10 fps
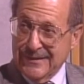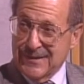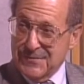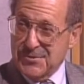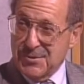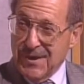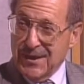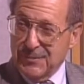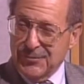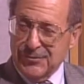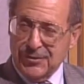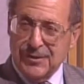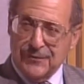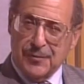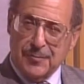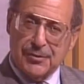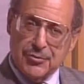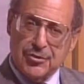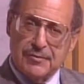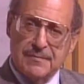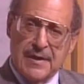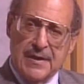of zoo animals looking for pollution